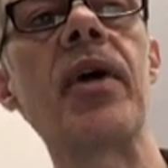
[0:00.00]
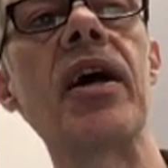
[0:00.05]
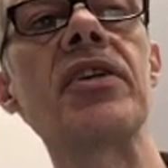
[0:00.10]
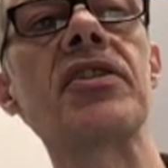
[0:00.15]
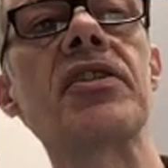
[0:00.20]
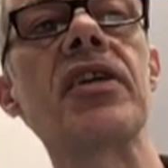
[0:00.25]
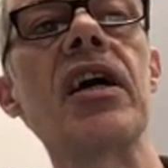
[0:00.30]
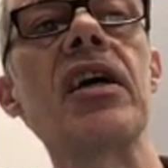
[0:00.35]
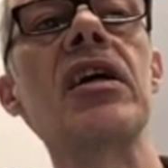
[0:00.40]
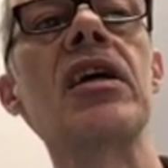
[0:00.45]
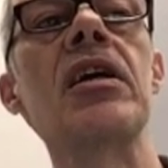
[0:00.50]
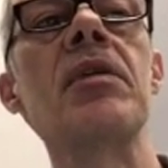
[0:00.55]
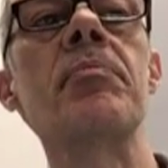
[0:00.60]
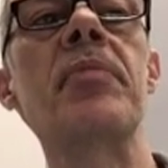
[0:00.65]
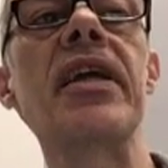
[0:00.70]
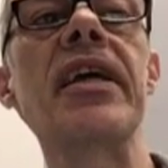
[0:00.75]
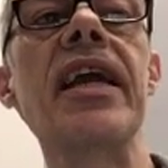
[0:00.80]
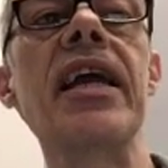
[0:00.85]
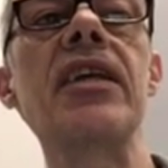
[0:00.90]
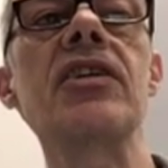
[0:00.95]
splice site.
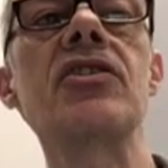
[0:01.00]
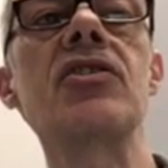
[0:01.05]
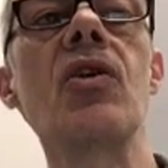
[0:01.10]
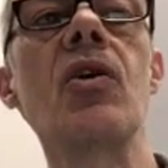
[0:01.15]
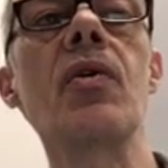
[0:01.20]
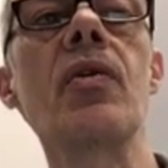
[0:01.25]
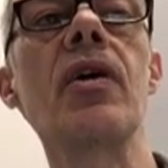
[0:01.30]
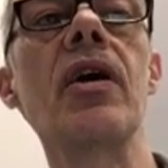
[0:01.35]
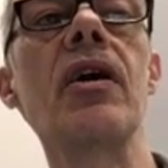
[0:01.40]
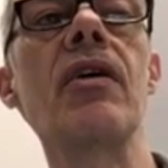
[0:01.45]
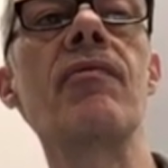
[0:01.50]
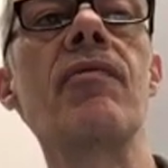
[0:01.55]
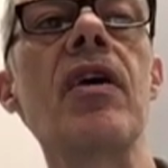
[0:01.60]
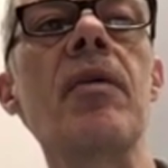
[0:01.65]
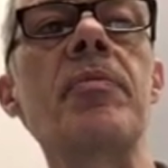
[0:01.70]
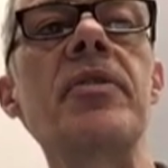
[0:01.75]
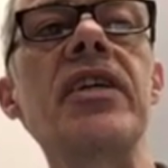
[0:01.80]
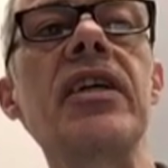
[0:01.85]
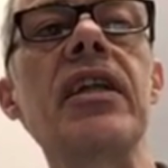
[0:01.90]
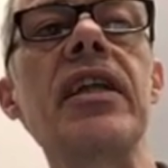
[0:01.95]
But again, it's not a,
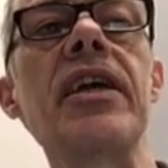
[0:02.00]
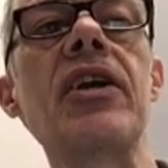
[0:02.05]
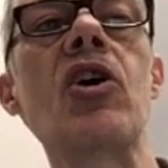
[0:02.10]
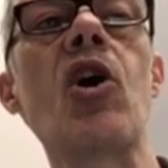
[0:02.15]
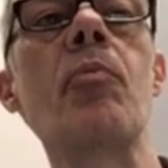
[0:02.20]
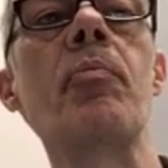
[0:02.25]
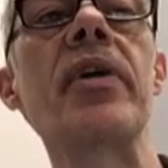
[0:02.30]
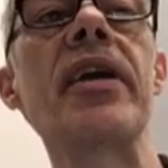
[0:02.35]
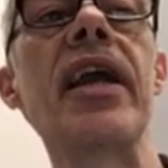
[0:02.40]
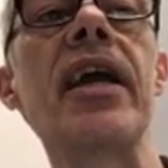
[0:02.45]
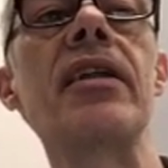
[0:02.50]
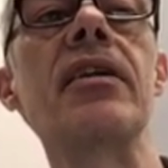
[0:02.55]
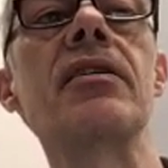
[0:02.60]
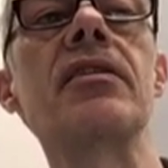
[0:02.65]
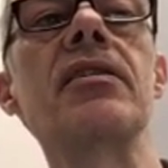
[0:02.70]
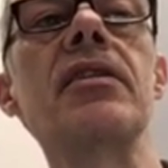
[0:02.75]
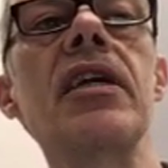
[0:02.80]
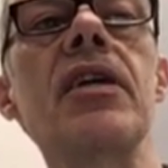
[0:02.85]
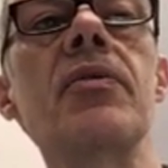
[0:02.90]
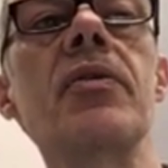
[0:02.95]
particularly
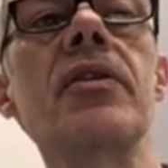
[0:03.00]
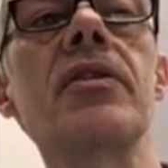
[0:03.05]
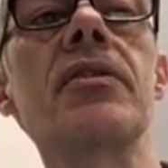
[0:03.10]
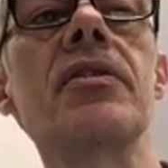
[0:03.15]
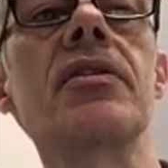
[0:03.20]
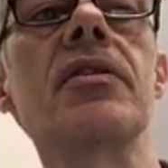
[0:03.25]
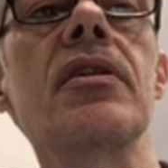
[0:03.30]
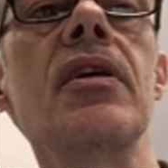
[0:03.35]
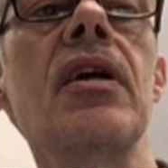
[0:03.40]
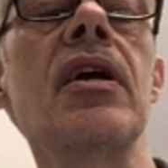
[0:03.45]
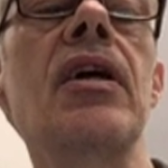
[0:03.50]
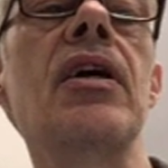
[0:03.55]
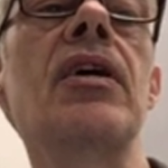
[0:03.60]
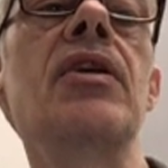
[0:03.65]
complicated sequence.